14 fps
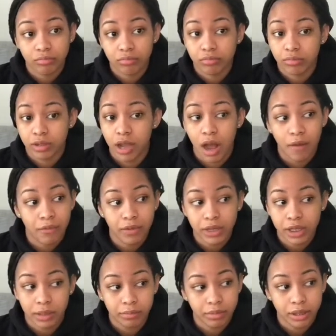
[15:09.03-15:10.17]
y'all friendship,
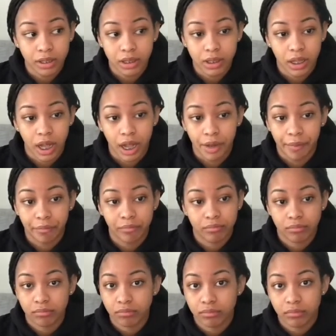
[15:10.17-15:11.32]
because like
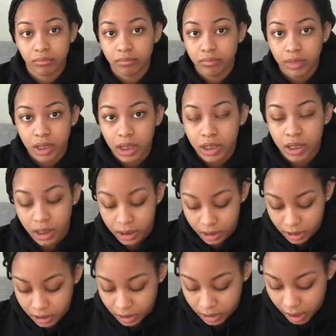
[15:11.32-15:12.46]
that's just
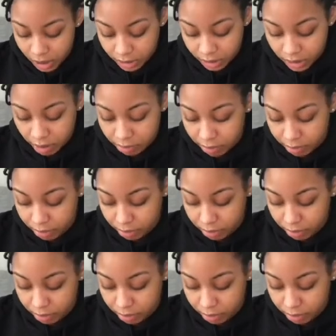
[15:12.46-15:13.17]
not acceptable.